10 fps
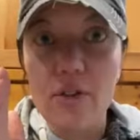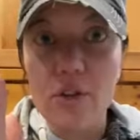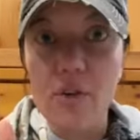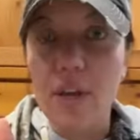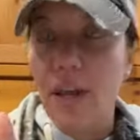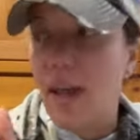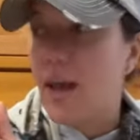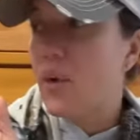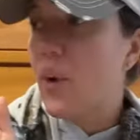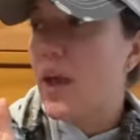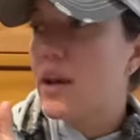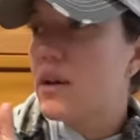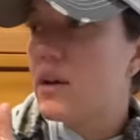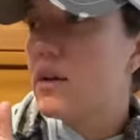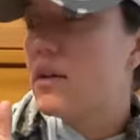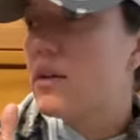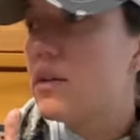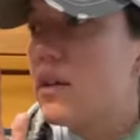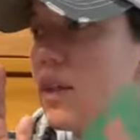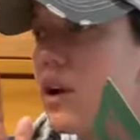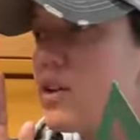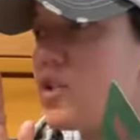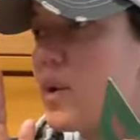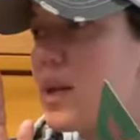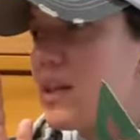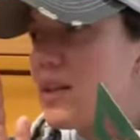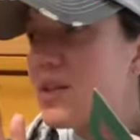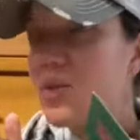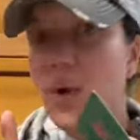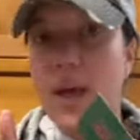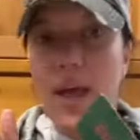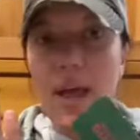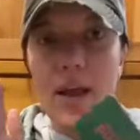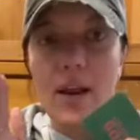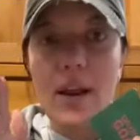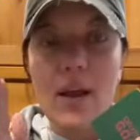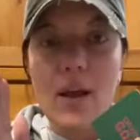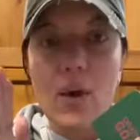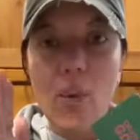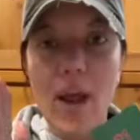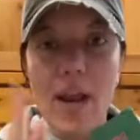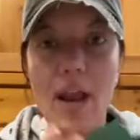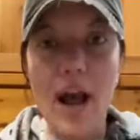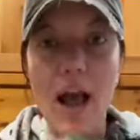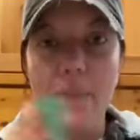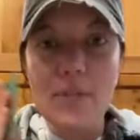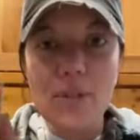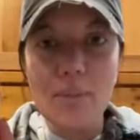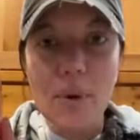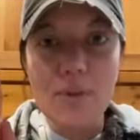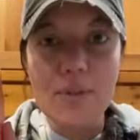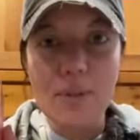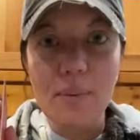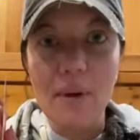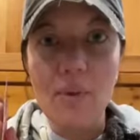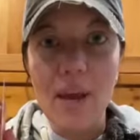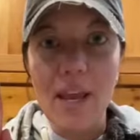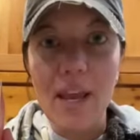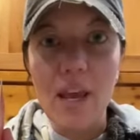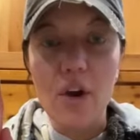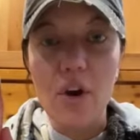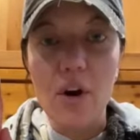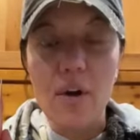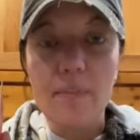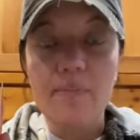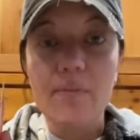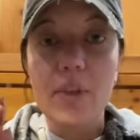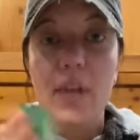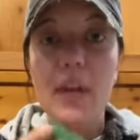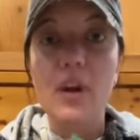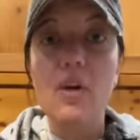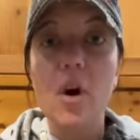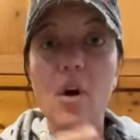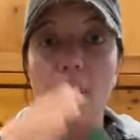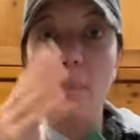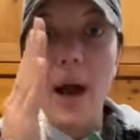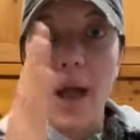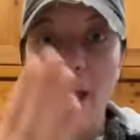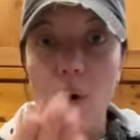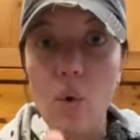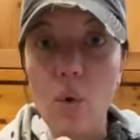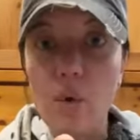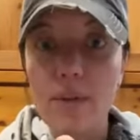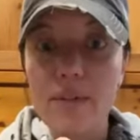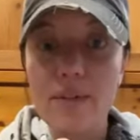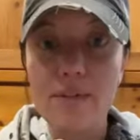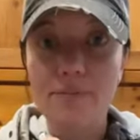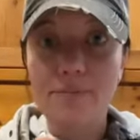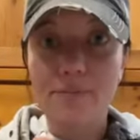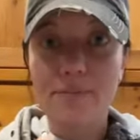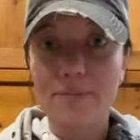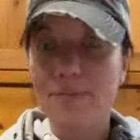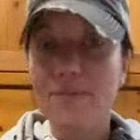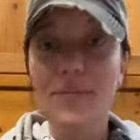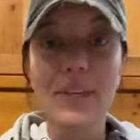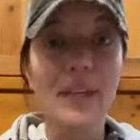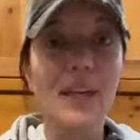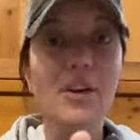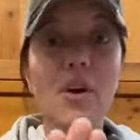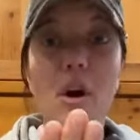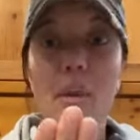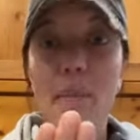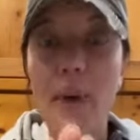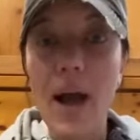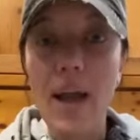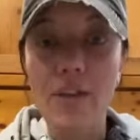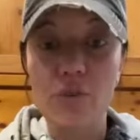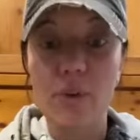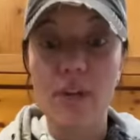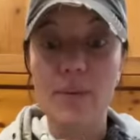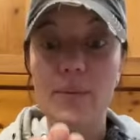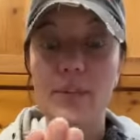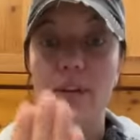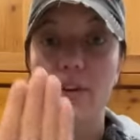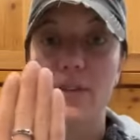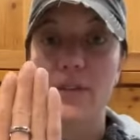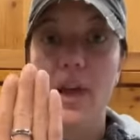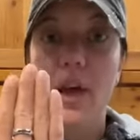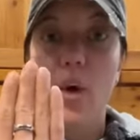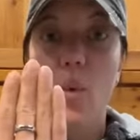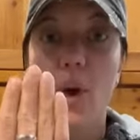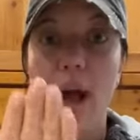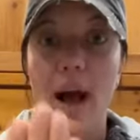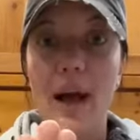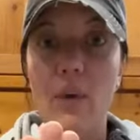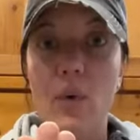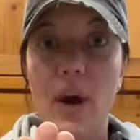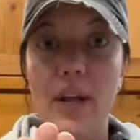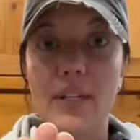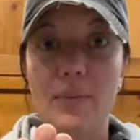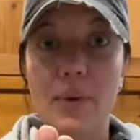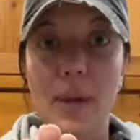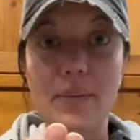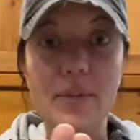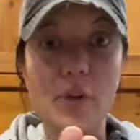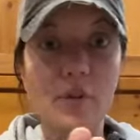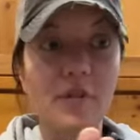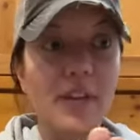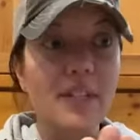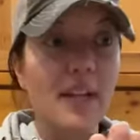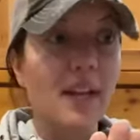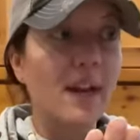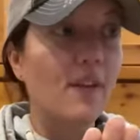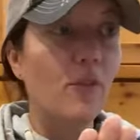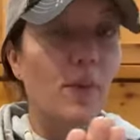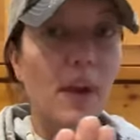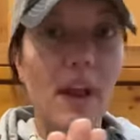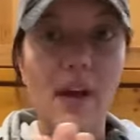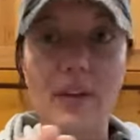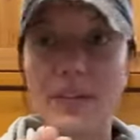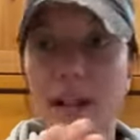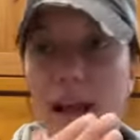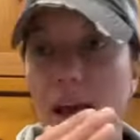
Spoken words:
journey. And wait, they're doing it this way. And wait, I'm supposed to be right here. Here are my goals. Here are my dreams. Here's what I want. But I'm so fixated on everybody else that I